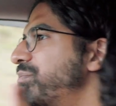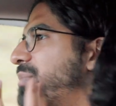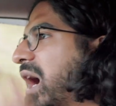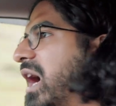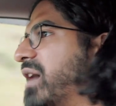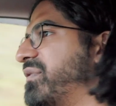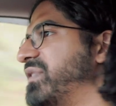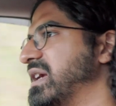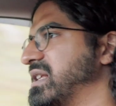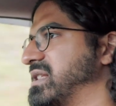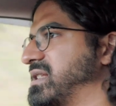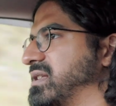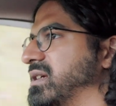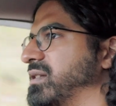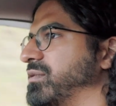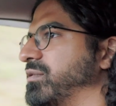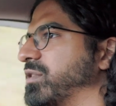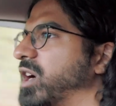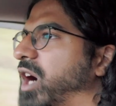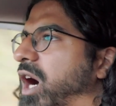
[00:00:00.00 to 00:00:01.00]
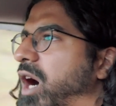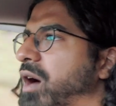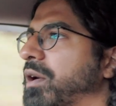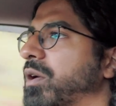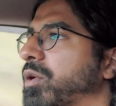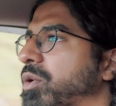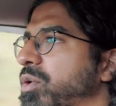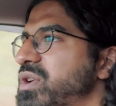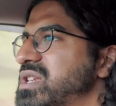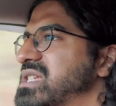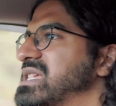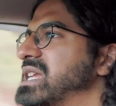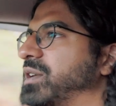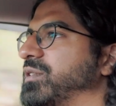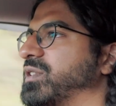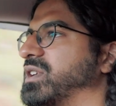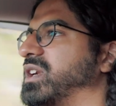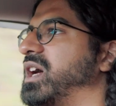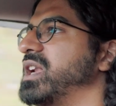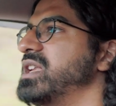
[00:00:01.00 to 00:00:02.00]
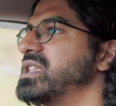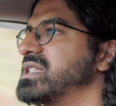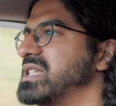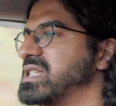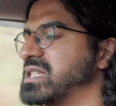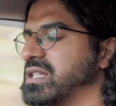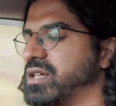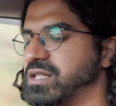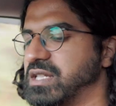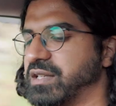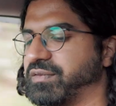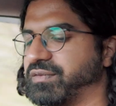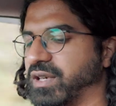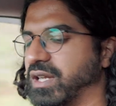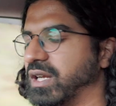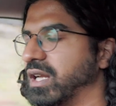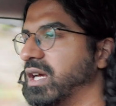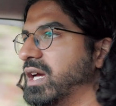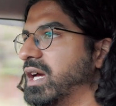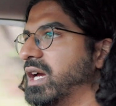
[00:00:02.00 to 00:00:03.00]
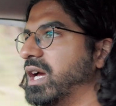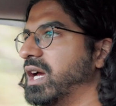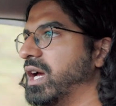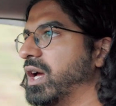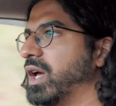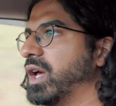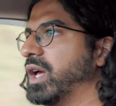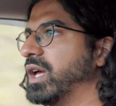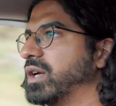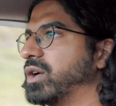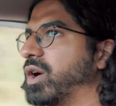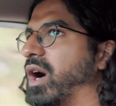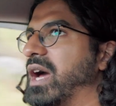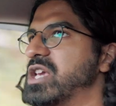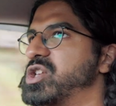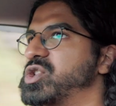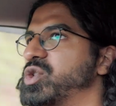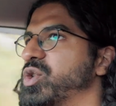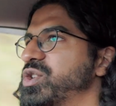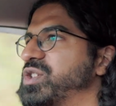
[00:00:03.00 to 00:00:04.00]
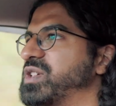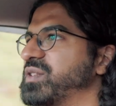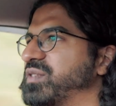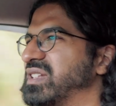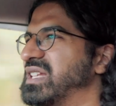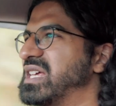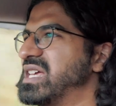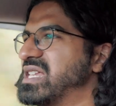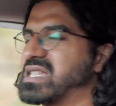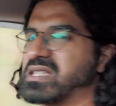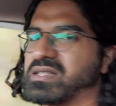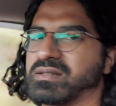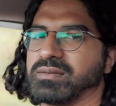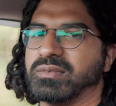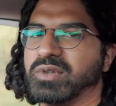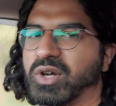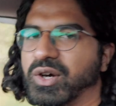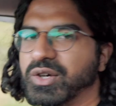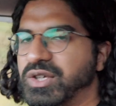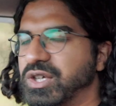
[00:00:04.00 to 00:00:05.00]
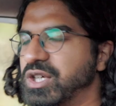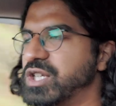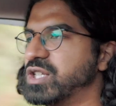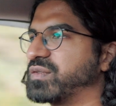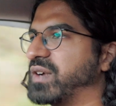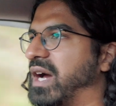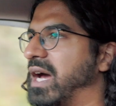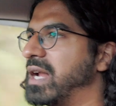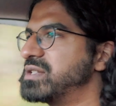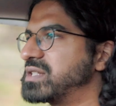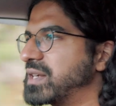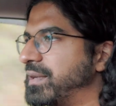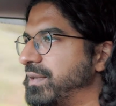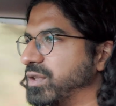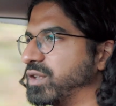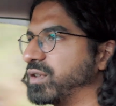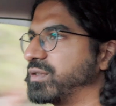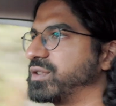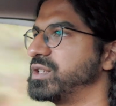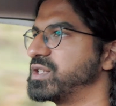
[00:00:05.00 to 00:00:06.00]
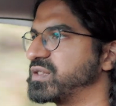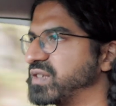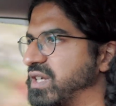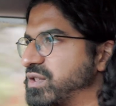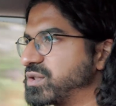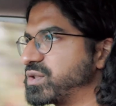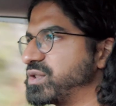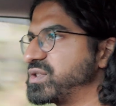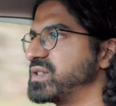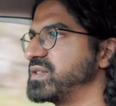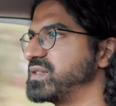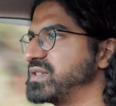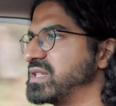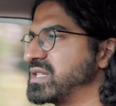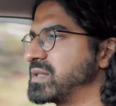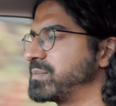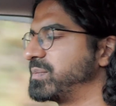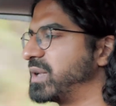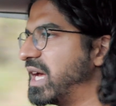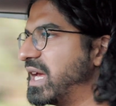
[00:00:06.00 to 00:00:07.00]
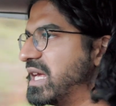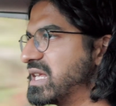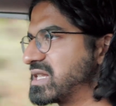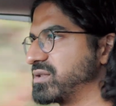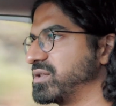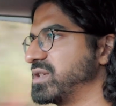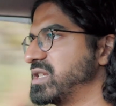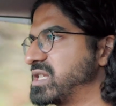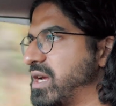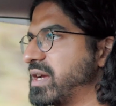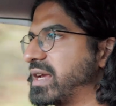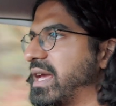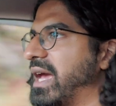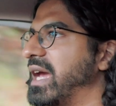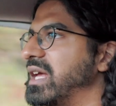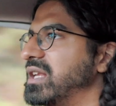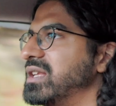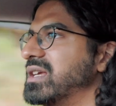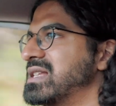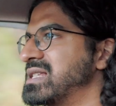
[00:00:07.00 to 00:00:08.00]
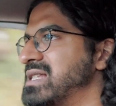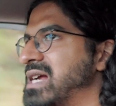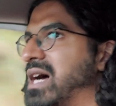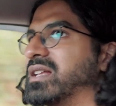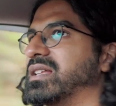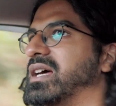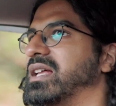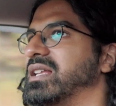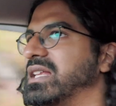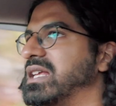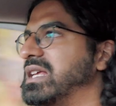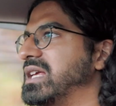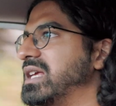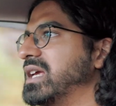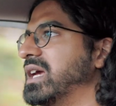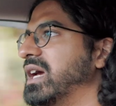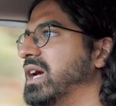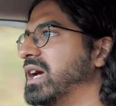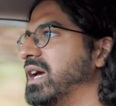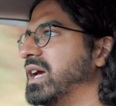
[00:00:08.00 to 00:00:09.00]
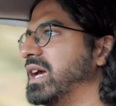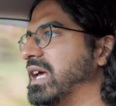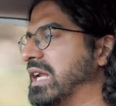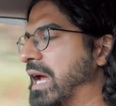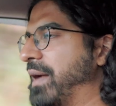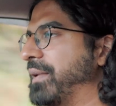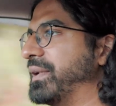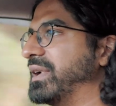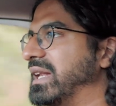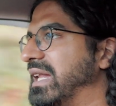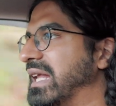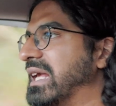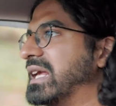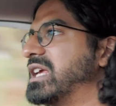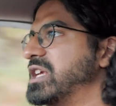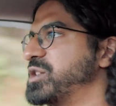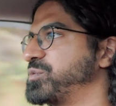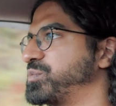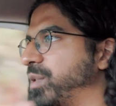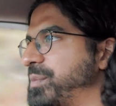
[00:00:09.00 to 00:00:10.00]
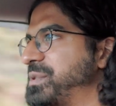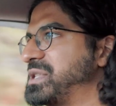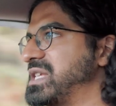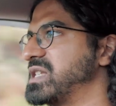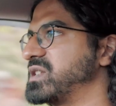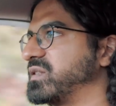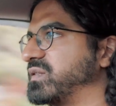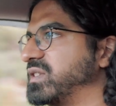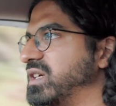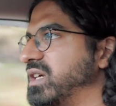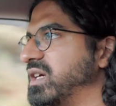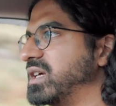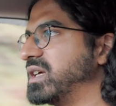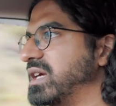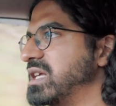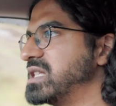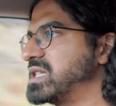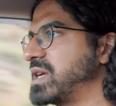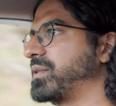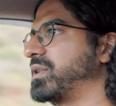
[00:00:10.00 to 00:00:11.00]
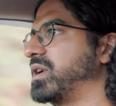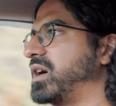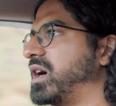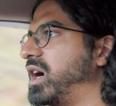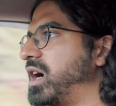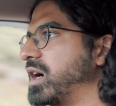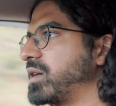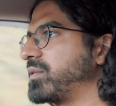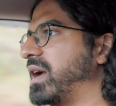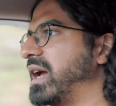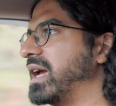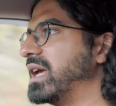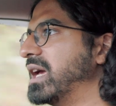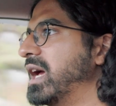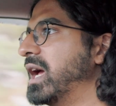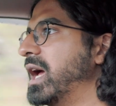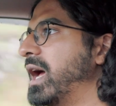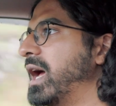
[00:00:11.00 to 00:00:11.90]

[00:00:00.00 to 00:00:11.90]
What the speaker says: Perfect. Recaro always no recliners, these are no different. Got a short shift on this, not a huge fan, generally not a huge fan of short shifters, but it's okay, and you can tell that the inherent linkage properties of the Integra are great.